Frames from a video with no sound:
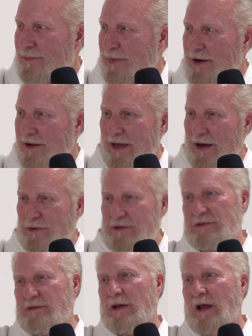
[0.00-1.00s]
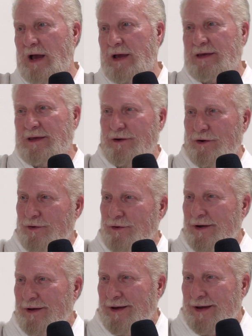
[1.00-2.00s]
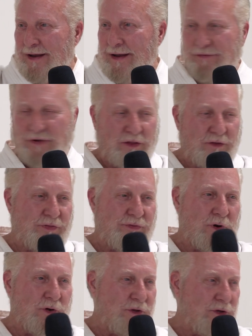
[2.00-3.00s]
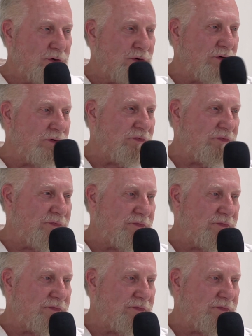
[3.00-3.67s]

Prior to that, we just did Aikido, and every other throw that you couldn't